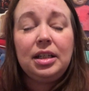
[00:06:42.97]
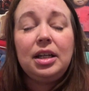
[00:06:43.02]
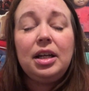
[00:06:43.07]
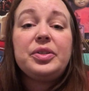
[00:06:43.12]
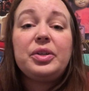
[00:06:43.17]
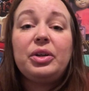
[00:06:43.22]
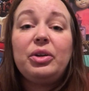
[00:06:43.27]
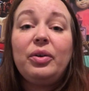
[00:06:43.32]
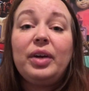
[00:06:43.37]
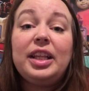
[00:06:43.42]

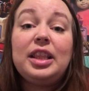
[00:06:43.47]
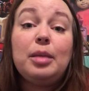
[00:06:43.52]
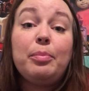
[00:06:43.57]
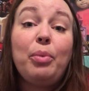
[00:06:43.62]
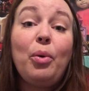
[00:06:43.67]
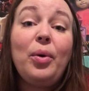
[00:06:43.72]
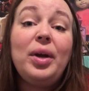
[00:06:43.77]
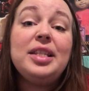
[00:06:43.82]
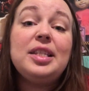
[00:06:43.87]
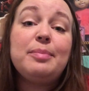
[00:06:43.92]
So you'll get the
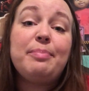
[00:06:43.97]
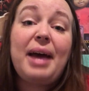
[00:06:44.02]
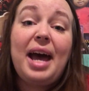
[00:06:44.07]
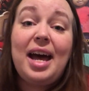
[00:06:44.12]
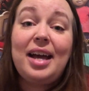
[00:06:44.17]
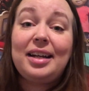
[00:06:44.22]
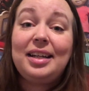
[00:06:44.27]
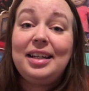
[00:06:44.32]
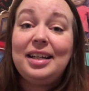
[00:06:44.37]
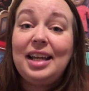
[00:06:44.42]
points
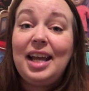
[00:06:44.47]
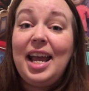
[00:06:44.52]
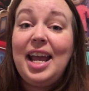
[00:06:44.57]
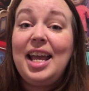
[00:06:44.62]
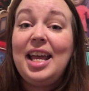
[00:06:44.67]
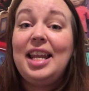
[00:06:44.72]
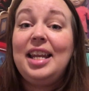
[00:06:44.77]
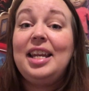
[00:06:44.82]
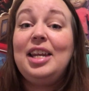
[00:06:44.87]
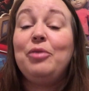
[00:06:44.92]
back,
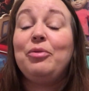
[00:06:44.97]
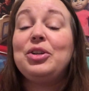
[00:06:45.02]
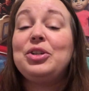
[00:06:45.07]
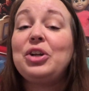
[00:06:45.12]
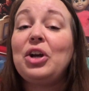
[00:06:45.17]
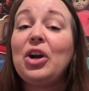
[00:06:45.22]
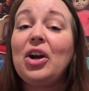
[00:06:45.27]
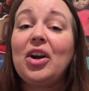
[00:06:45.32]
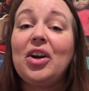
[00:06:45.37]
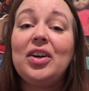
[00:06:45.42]
and in
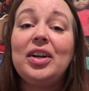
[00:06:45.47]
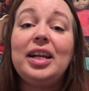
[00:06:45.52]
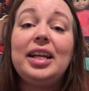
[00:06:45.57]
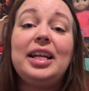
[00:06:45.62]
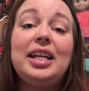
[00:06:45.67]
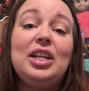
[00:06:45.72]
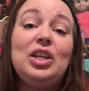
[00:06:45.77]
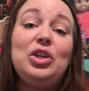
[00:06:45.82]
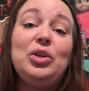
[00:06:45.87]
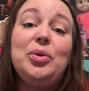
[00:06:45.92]
return
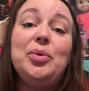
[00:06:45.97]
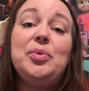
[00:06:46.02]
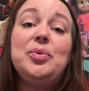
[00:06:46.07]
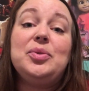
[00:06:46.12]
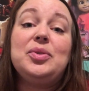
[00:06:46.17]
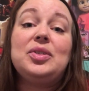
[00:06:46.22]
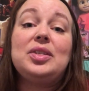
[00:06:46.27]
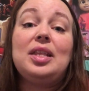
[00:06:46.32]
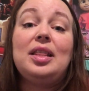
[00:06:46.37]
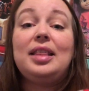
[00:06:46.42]
can
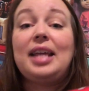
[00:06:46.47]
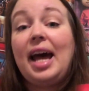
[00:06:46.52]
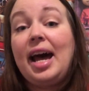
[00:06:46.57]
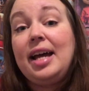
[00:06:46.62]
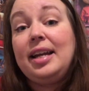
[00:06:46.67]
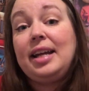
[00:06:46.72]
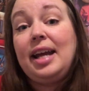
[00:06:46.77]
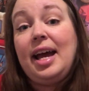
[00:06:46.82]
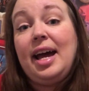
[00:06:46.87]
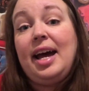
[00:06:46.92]
use
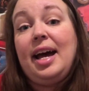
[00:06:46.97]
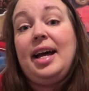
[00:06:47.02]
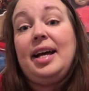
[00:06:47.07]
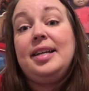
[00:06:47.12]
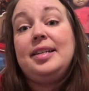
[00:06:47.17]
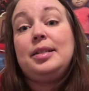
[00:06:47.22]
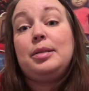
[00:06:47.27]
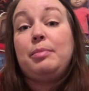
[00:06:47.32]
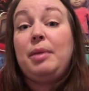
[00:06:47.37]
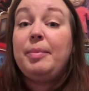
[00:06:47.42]
that
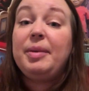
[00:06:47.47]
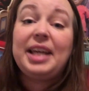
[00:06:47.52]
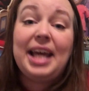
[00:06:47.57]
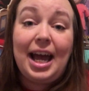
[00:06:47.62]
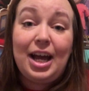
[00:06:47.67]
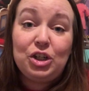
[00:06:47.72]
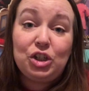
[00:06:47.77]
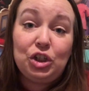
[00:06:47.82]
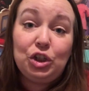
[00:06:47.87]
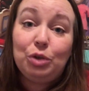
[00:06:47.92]
as maybe
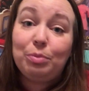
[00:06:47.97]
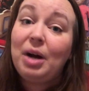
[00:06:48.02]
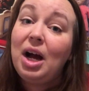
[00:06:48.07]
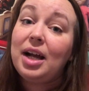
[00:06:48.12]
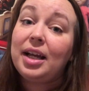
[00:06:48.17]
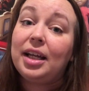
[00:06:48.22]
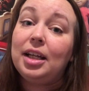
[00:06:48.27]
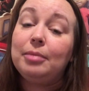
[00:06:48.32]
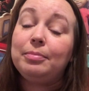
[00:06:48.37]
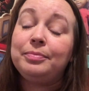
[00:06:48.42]
cash in your
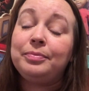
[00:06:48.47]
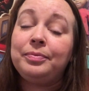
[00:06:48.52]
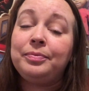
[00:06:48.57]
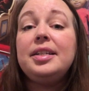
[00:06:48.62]
pocket.